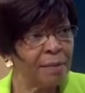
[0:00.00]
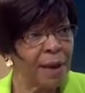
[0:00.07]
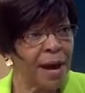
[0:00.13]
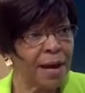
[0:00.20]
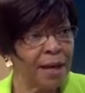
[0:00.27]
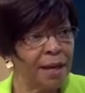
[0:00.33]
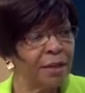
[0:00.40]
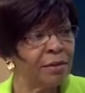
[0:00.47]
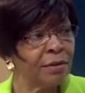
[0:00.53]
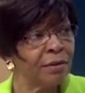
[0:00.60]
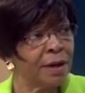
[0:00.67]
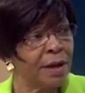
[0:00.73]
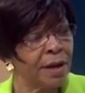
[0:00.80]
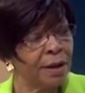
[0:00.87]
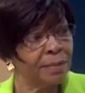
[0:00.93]
by
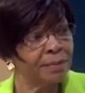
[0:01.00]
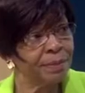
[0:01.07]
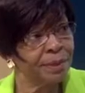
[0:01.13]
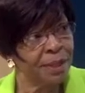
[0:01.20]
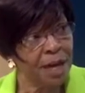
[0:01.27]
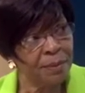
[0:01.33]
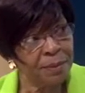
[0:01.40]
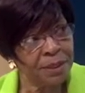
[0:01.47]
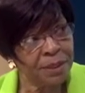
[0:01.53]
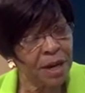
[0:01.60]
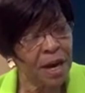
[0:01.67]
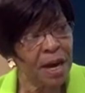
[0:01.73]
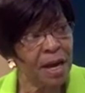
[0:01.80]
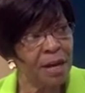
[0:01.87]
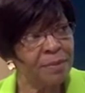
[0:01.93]
either summer
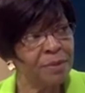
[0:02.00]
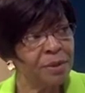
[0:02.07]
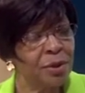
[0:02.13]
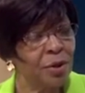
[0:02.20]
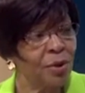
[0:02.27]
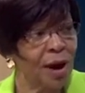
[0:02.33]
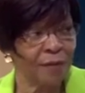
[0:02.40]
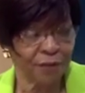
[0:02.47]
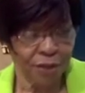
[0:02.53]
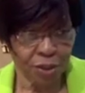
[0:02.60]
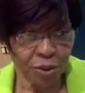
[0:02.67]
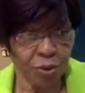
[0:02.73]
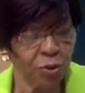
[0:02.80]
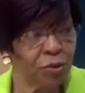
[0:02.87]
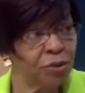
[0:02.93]
jobs or after
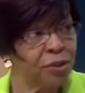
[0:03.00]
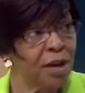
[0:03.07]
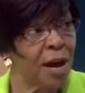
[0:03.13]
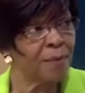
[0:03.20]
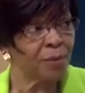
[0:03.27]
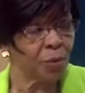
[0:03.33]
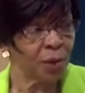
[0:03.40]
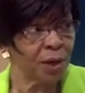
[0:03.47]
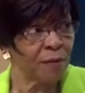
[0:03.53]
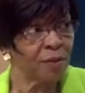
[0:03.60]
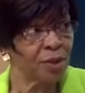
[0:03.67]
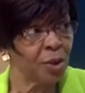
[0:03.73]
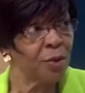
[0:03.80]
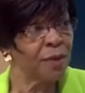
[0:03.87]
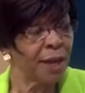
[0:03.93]
school jobs,
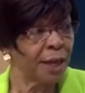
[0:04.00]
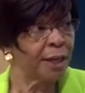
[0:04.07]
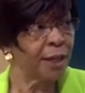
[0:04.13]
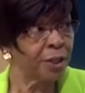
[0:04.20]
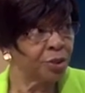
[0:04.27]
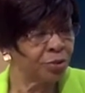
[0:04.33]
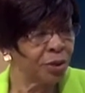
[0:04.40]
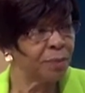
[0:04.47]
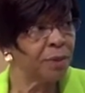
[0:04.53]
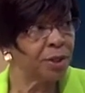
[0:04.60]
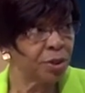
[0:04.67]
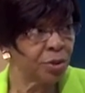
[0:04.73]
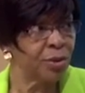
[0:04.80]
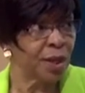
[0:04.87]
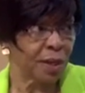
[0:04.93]
whatever, so they can
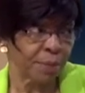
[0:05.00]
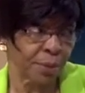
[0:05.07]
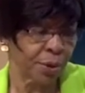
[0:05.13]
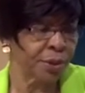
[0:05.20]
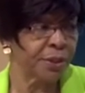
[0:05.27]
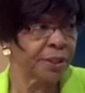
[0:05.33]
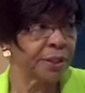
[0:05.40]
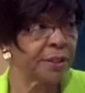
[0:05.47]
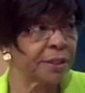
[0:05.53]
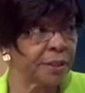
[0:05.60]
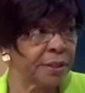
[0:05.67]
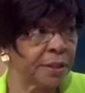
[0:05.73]
contribute to that purchase.